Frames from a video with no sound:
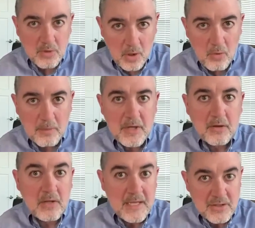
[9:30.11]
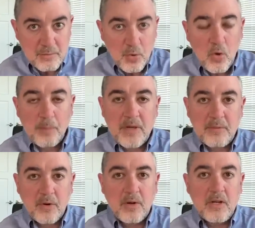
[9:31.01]
lower middle class to poor
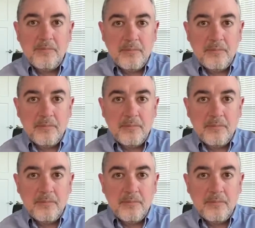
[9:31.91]
people,